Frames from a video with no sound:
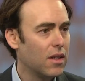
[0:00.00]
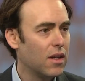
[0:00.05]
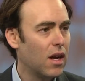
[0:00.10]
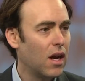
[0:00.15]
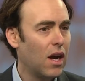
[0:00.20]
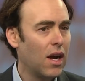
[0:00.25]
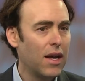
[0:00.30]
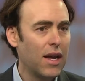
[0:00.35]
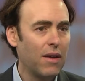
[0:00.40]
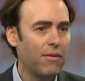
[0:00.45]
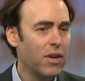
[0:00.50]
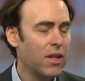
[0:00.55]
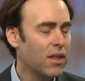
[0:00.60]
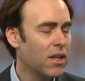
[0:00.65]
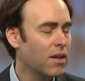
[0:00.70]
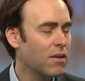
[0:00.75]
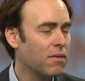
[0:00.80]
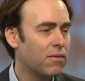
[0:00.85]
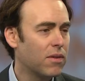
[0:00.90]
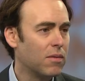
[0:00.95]
Everything
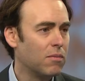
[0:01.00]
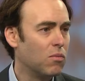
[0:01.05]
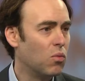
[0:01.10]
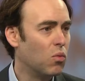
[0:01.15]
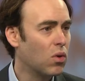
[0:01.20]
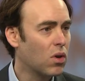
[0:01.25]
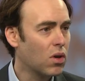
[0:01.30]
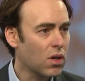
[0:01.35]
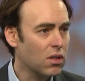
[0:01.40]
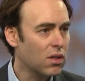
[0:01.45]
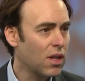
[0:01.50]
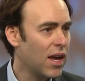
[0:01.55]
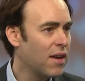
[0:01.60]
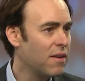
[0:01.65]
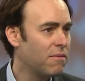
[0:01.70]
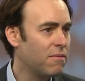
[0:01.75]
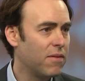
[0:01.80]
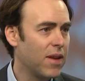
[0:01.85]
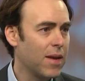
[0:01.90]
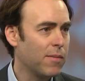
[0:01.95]
from work life,
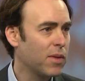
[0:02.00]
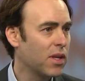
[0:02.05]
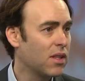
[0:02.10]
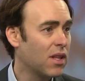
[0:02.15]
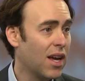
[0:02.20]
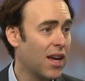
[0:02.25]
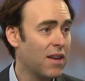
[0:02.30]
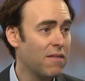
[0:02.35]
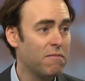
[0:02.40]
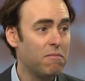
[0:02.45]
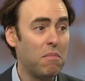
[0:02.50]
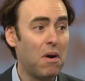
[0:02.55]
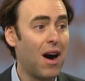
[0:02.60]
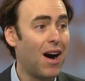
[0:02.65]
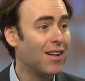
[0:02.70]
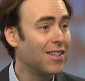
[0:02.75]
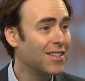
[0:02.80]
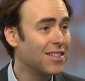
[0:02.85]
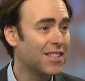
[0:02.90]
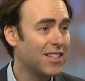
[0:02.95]
family life,
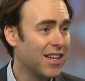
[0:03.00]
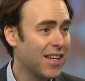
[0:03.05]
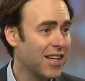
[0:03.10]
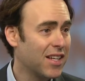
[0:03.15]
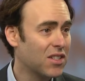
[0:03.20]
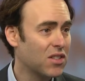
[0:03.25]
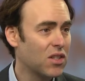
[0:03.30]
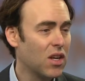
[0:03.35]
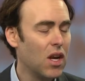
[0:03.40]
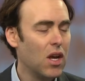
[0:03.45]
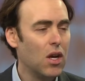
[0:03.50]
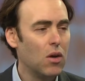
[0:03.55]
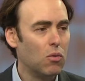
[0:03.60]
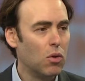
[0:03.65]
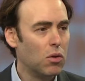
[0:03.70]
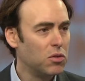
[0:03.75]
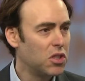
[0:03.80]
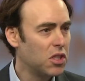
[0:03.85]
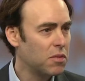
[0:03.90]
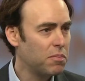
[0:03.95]
politics. We're
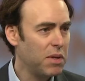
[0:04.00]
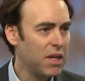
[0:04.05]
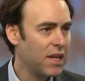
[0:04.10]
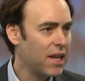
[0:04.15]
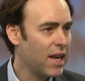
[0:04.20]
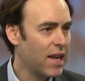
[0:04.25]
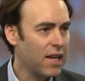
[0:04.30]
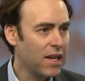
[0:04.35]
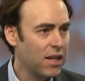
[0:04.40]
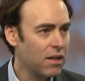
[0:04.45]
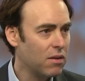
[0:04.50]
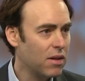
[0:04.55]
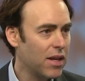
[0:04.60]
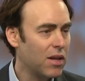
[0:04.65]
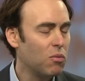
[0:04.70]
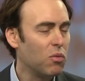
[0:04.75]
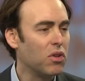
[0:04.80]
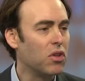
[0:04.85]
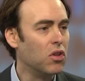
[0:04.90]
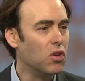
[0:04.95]
just being hit
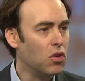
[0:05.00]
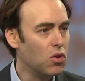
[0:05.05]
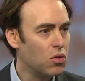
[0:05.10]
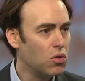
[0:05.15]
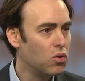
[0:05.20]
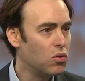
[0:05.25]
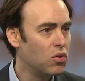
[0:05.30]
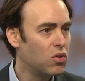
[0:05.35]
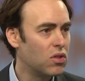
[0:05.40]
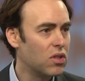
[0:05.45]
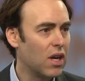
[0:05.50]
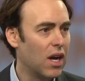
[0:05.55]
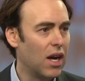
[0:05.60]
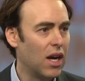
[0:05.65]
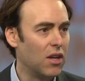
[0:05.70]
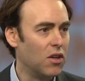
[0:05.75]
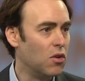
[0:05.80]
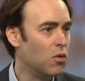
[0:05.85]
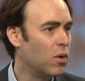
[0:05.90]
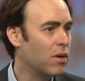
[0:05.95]
with news,
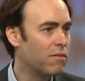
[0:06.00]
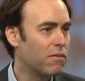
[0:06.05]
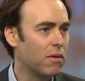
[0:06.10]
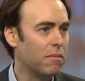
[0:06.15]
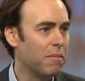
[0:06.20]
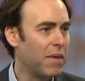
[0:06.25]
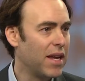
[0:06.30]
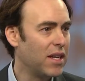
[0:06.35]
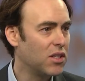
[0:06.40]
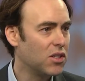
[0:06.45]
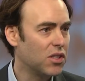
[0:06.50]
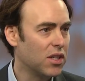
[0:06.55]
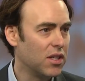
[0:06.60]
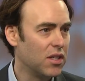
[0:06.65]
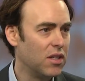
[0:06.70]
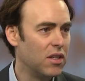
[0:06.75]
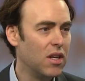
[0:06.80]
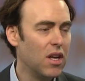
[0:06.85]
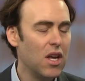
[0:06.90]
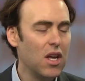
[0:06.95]
new
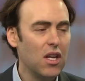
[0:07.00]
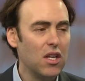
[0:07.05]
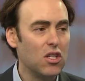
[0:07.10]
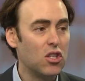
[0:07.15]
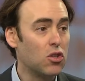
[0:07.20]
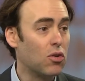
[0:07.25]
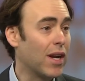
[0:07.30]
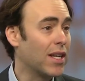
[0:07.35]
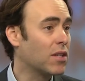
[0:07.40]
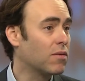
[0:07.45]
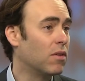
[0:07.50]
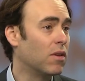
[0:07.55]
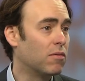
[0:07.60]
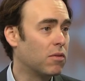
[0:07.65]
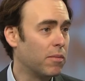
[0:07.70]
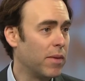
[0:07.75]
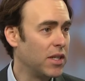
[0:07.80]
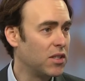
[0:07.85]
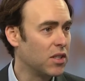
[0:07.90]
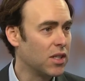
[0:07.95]
information, stressful
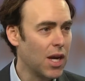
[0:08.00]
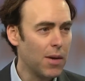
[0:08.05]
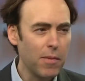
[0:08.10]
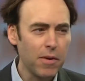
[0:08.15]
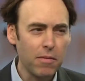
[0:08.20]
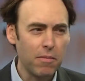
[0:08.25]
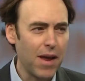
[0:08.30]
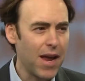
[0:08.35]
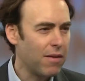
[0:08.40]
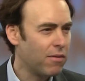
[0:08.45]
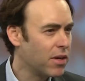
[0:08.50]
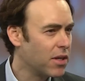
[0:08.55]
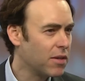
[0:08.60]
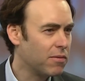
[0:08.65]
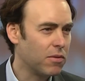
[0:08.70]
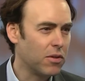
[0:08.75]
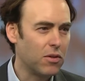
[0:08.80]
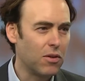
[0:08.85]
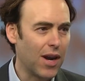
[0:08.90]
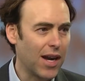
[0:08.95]
information coming from every
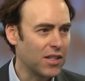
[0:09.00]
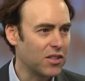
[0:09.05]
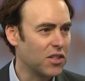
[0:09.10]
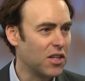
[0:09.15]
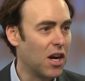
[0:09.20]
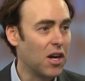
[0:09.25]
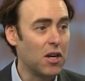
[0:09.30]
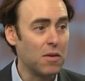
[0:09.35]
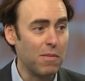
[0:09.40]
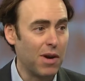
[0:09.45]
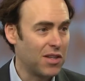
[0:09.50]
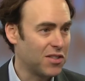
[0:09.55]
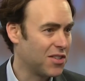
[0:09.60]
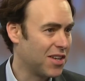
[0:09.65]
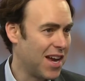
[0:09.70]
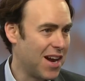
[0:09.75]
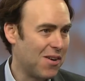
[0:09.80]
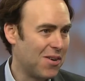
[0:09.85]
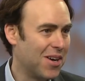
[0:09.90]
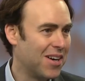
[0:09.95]
different direction, 100 miles an
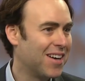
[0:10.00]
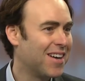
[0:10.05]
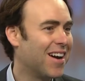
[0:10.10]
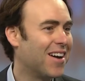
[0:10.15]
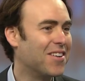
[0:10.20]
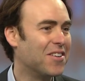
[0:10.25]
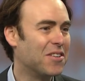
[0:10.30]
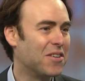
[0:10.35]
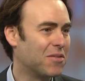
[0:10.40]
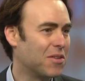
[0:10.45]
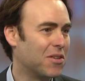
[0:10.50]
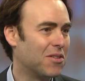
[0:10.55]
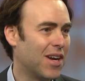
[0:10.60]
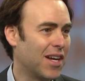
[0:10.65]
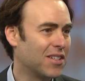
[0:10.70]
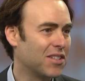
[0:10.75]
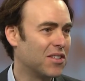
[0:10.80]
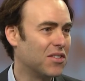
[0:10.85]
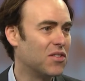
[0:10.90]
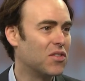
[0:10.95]
hour, 100 different
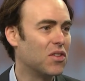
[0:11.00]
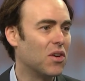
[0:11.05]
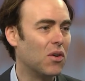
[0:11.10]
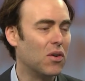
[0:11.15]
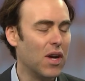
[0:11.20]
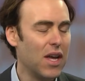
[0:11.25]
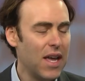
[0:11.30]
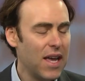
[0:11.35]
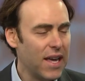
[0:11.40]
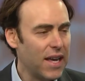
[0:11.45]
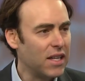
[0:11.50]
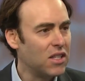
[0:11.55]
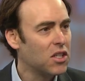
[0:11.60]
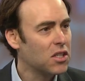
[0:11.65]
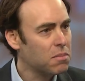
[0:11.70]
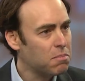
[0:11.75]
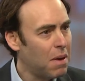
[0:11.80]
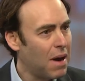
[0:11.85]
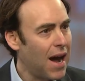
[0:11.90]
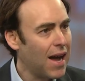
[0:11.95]
directions. So it
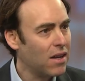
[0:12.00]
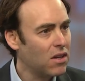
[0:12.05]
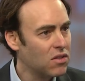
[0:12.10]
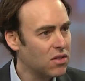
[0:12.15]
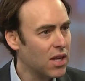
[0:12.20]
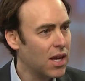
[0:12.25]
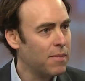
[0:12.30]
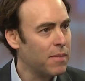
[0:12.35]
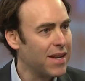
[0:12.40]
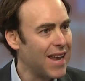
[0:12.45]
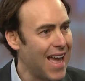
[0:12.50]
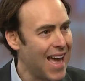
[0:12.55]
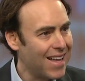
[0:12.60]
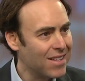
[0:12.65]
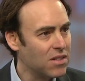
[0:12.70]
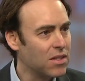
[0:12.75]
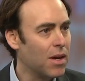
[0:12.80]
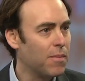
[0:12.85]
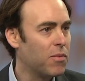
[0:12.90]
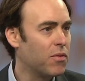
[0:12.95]
just piles up, it adds
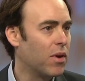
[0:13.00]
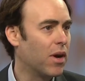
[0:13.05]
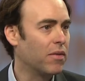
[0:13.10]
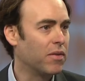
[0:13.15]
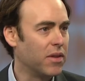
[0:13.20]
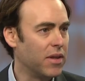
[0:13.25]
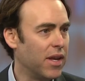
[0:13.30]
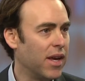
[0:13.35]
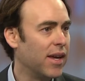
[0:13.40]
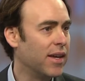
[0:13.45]
up throughout the day.